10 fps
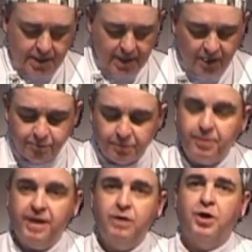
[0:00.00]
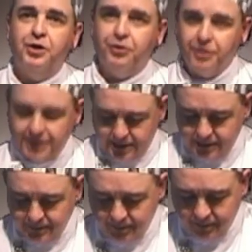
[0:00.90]
Now I've prepared one
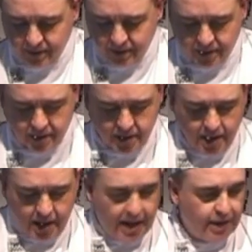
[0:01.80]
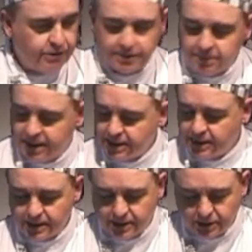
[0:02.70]
earlier. I'll get my
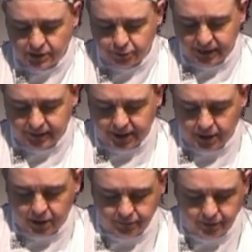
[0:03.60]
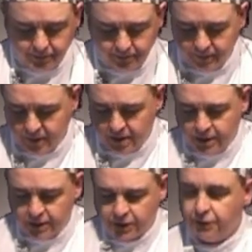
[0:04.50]
assistant to bring that over
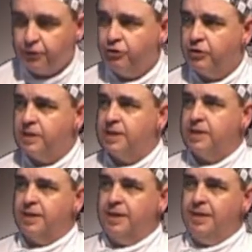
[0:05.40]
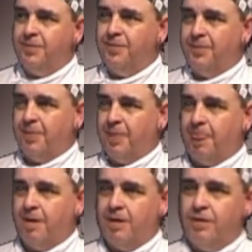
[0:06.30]
so that you can see
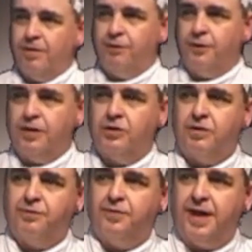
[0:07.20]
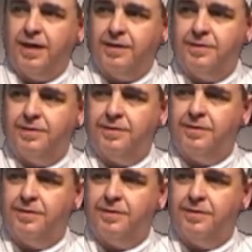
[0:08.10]
the finished effect.